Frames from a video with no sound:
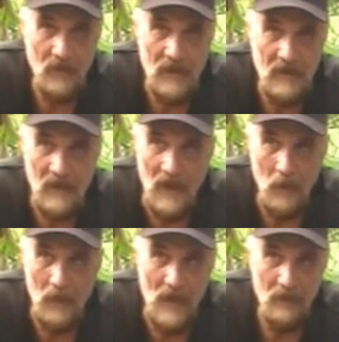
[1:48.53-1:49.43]
think that I
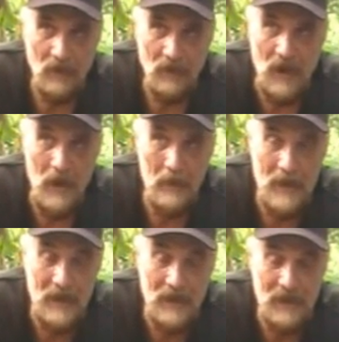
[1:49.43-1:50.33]
would ever come in
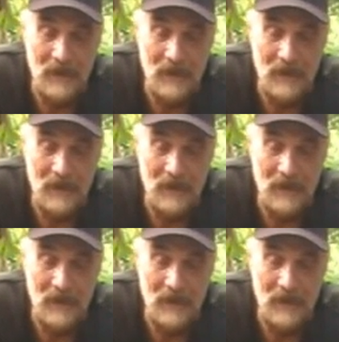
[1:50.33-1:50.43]
and